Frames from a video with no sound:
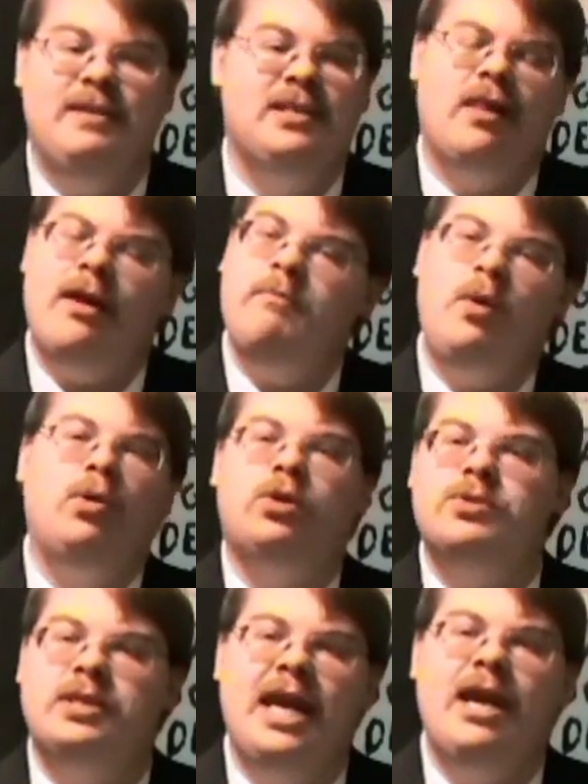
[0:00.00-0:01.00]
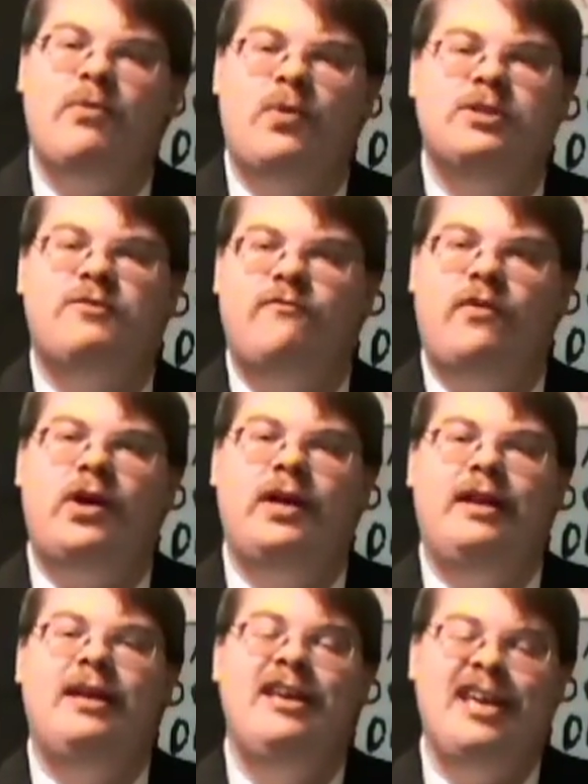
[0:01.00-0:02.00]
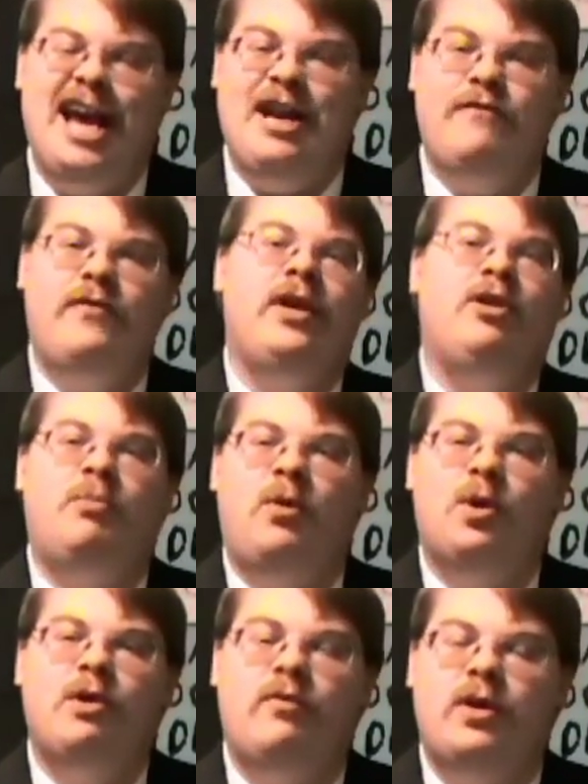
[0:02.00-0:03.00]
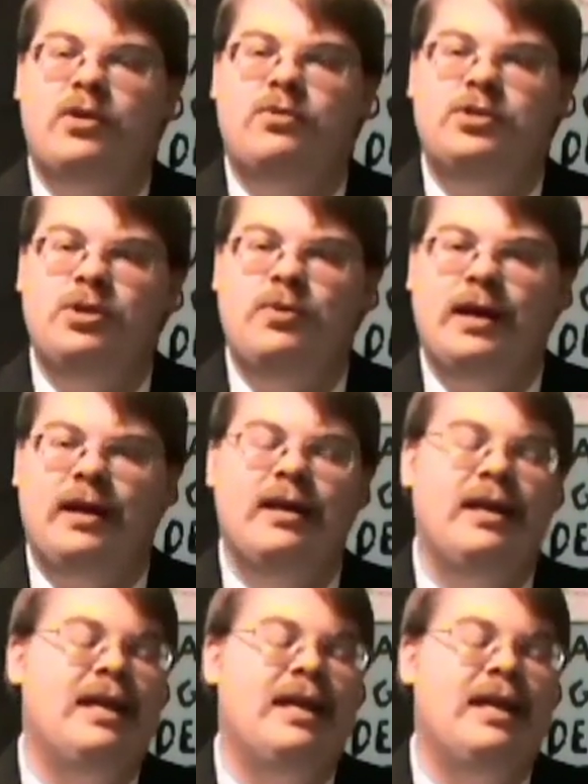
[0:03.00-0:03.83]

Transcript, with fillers: It's not like Baldur's Gate, where it's fun and a vital part of what you're doing.